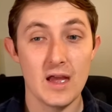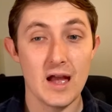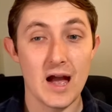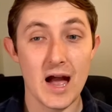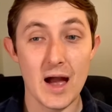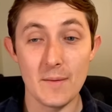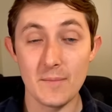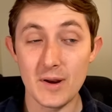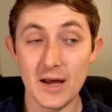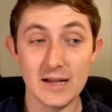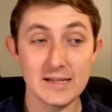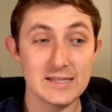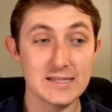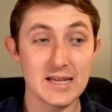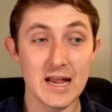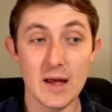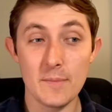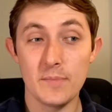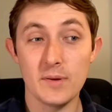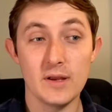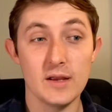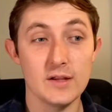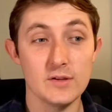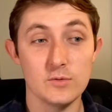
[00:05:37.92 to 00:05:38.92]
I'm not
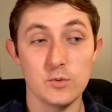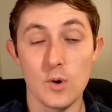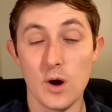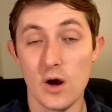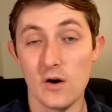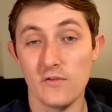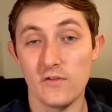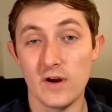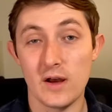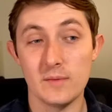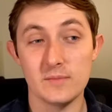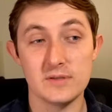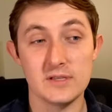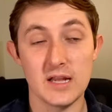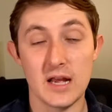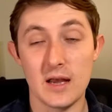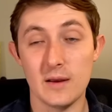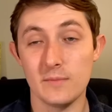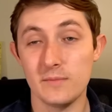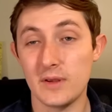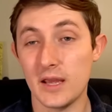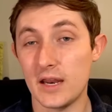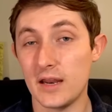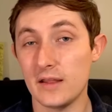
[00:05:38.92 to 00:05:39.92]
stopping at 12.
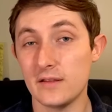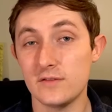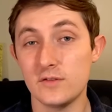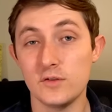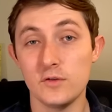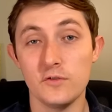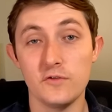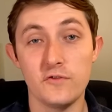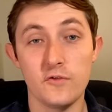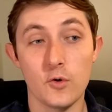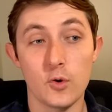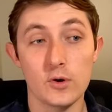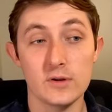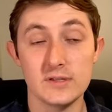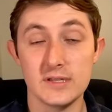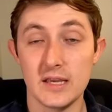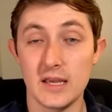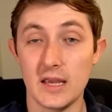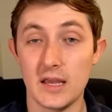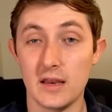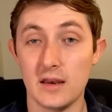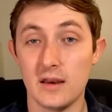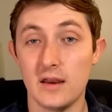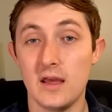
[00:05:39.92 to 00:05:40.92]
I'm getting to
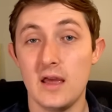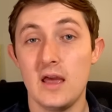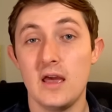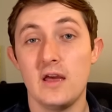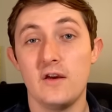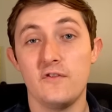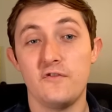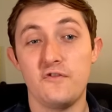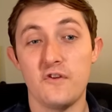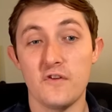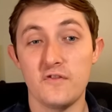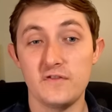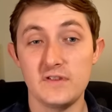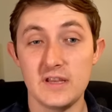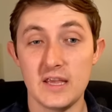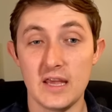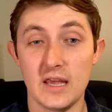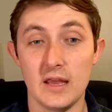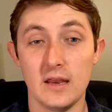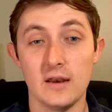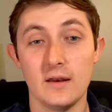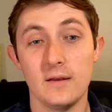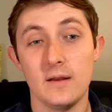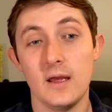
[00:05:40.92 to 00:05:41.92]
14,
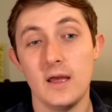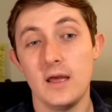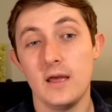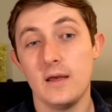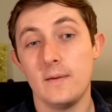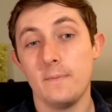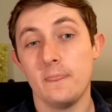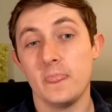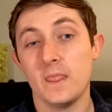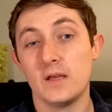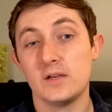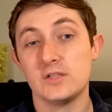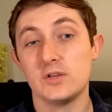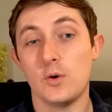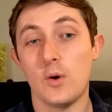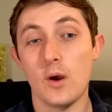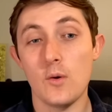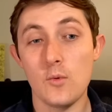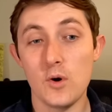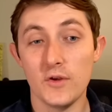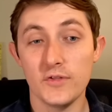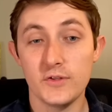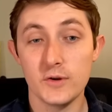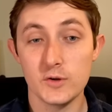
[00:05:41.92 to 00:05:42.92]
15. So I
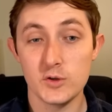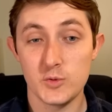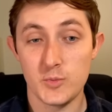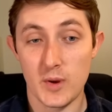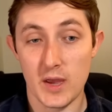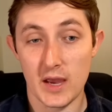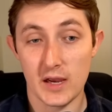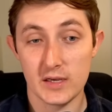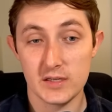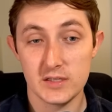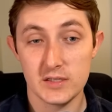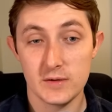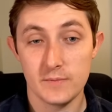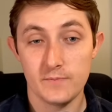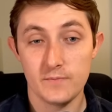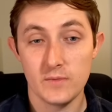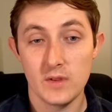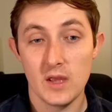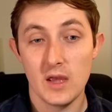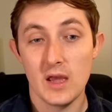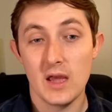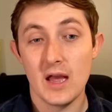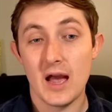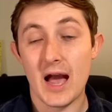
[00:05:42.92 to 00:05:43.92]
want those picks.
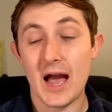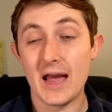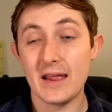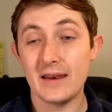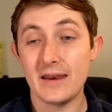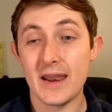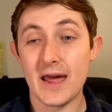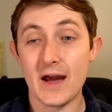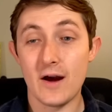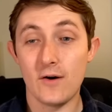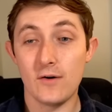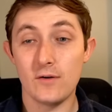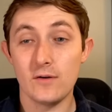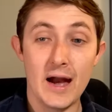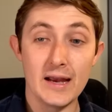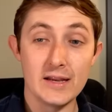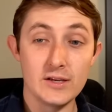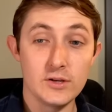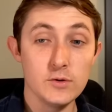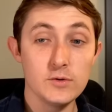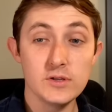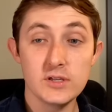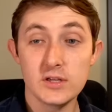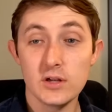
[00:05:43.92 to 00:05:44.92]
Now, I
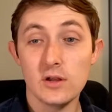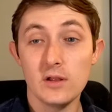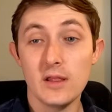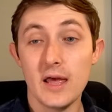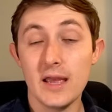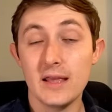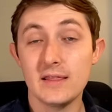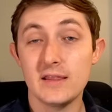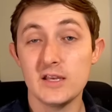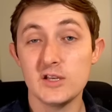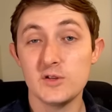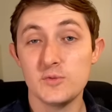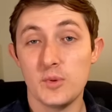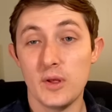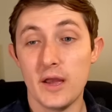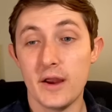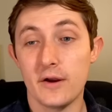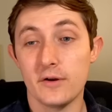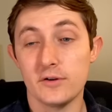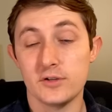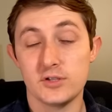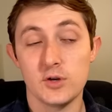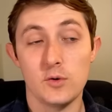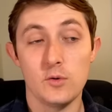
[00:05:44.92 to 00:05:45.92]
do still like these
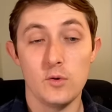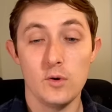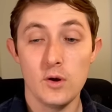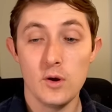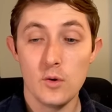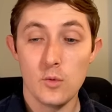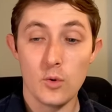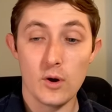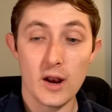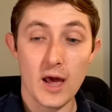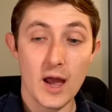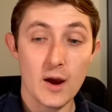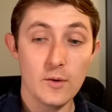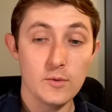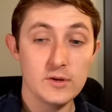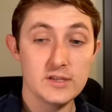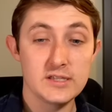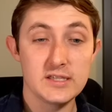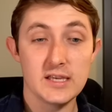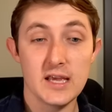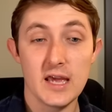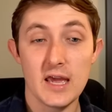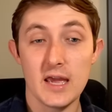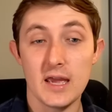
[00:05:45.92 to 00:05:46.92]
players. So what I would
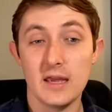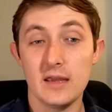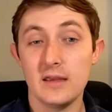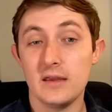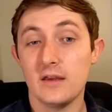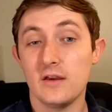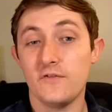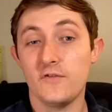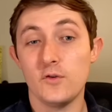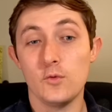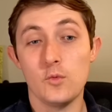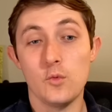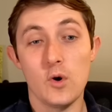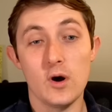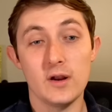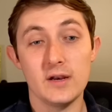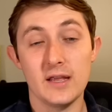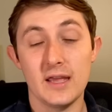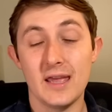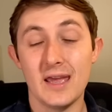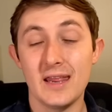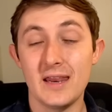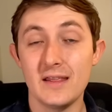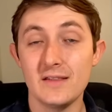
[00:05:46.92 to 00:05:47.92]
say, if you want
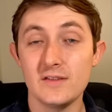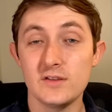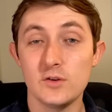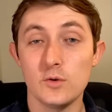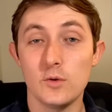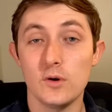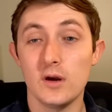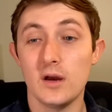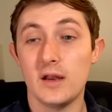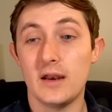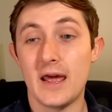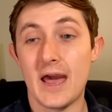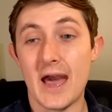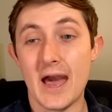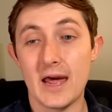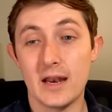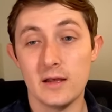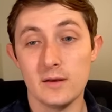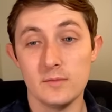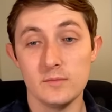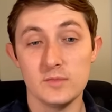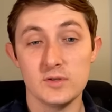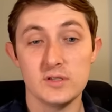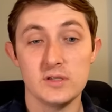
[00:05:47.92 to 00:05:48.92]
to get into an
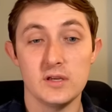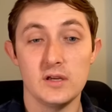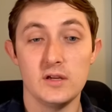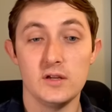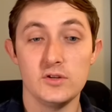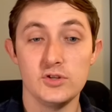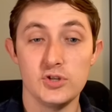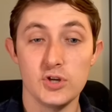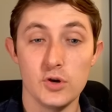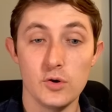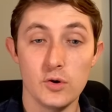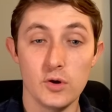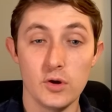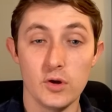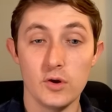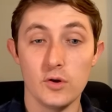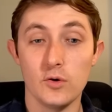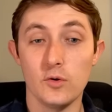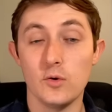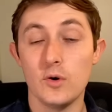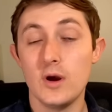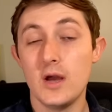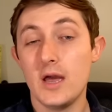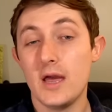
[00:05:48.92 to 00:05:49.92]
Adams, an
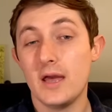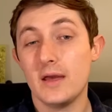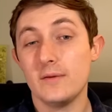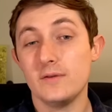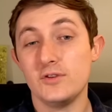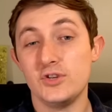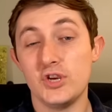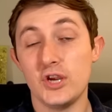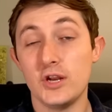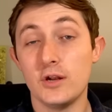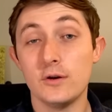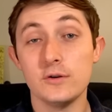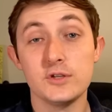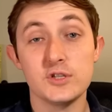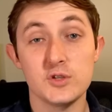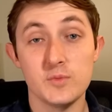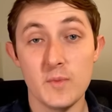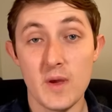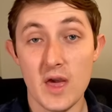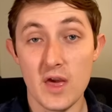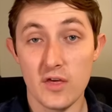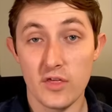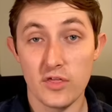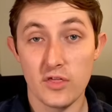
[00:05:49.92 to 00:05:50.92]
Njoku, Geno
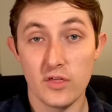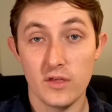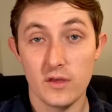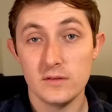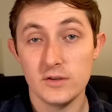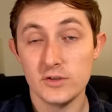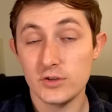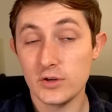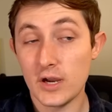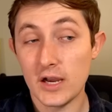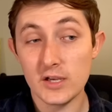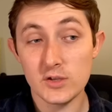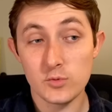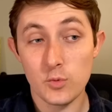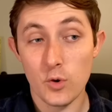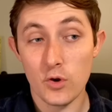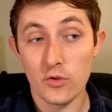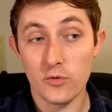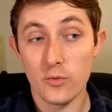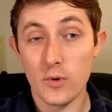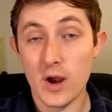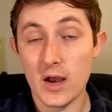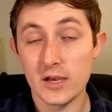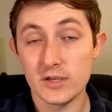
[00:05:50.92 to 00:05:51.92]
Smith, these are guys
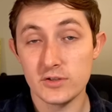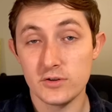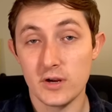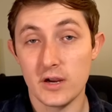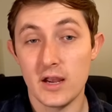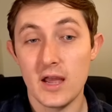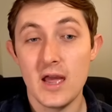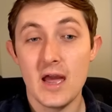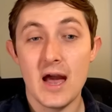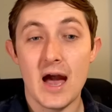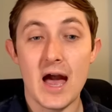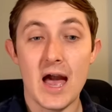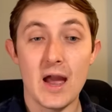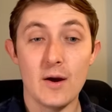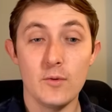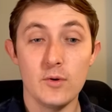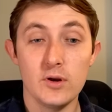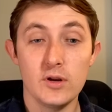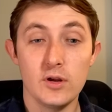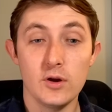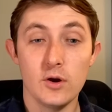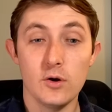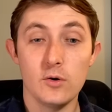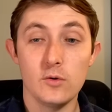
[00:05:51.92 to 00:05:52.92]
worth rostering. I
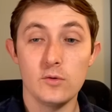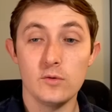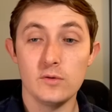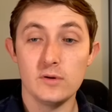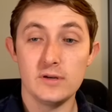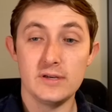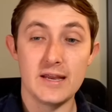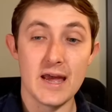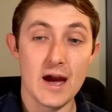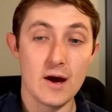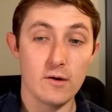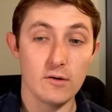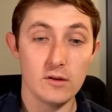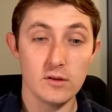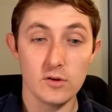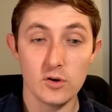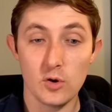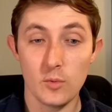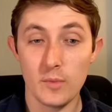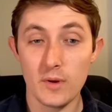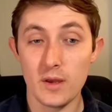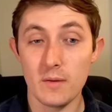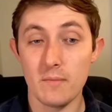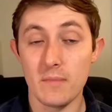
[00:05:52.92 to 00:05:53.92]
would go down a
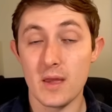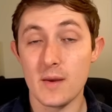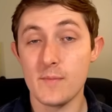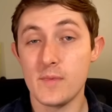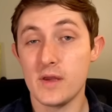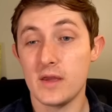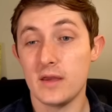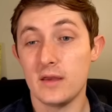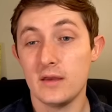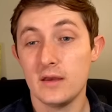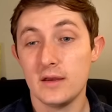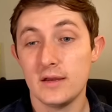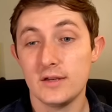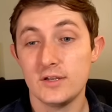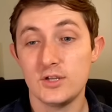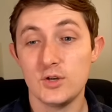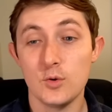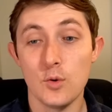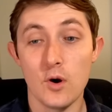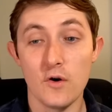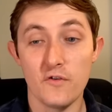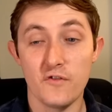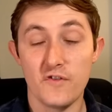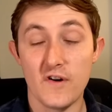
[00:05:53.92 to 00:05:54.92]
little bit, maybe
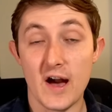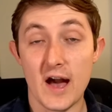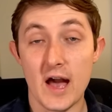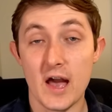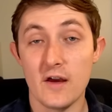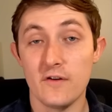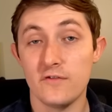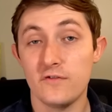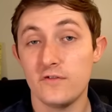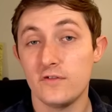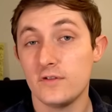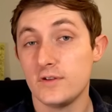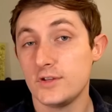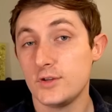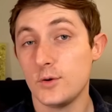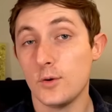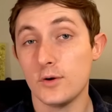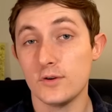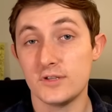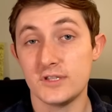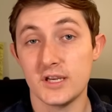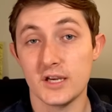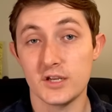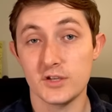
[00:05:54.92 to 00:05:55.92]
205,
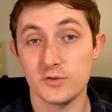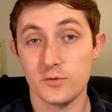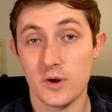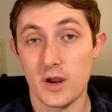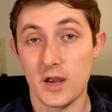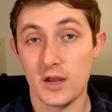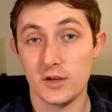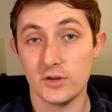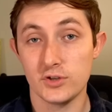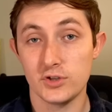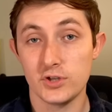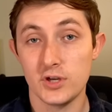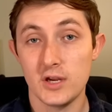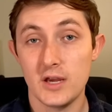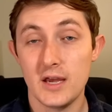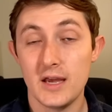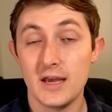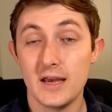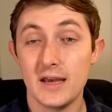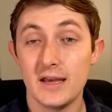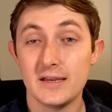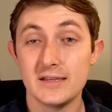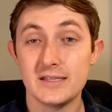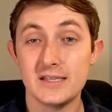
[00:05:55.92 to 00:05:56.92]
206 range.
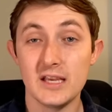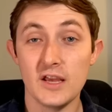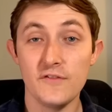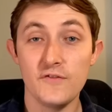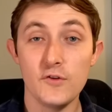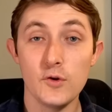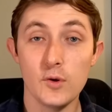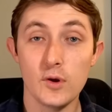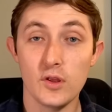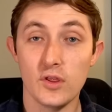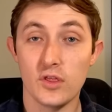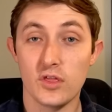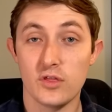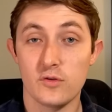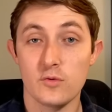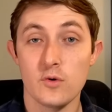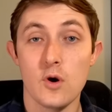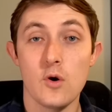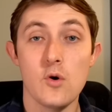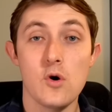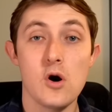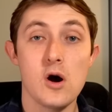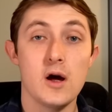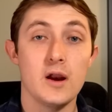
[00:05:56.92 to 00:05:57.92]
See if you can
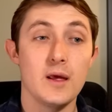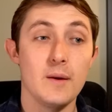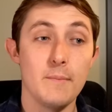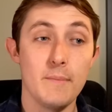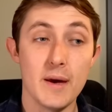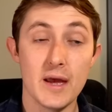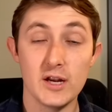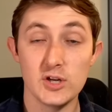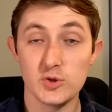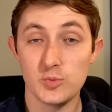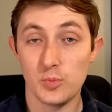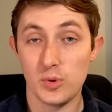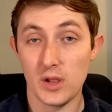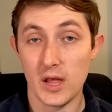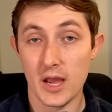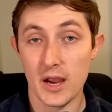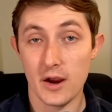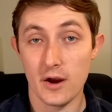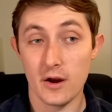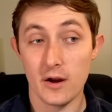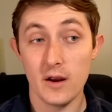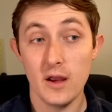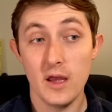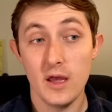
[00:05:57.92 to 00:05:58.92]
throw on a bench
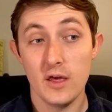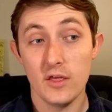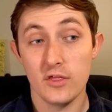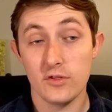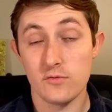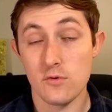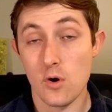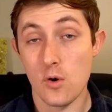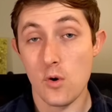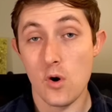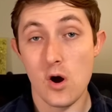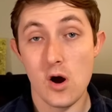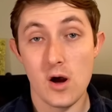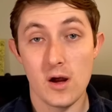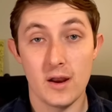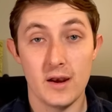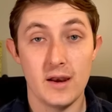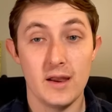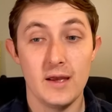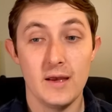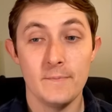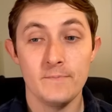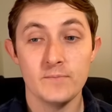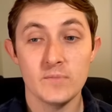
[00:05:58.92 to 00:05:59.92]
player, throw
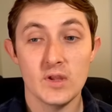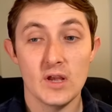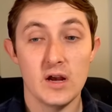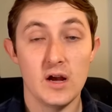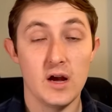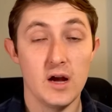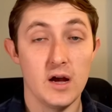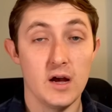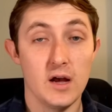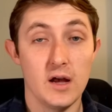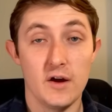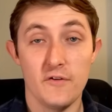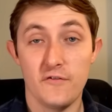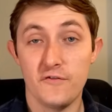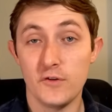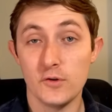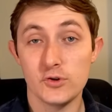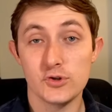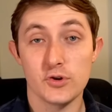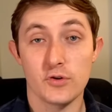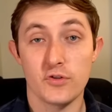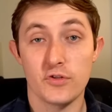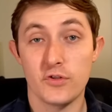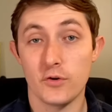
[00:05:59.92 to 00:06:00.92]
on a
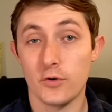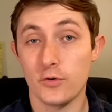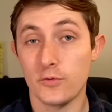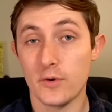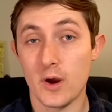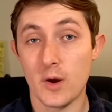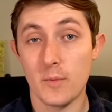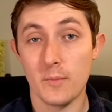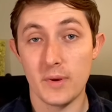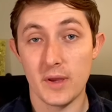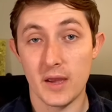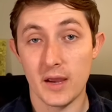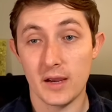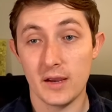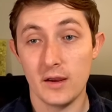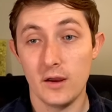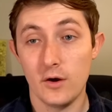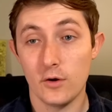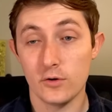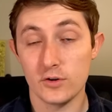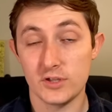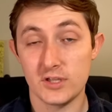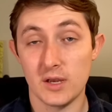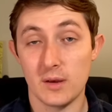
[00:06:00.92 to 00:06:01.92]
future third round pick
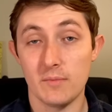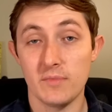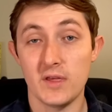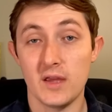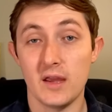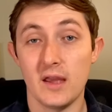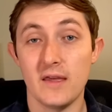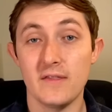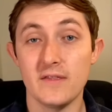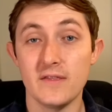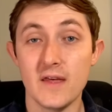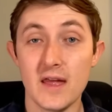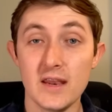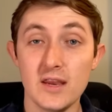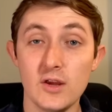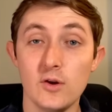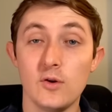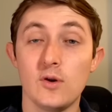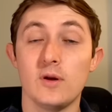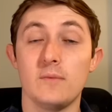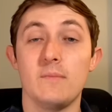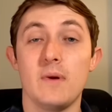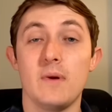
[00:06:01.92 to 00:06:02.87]
or something, and then you can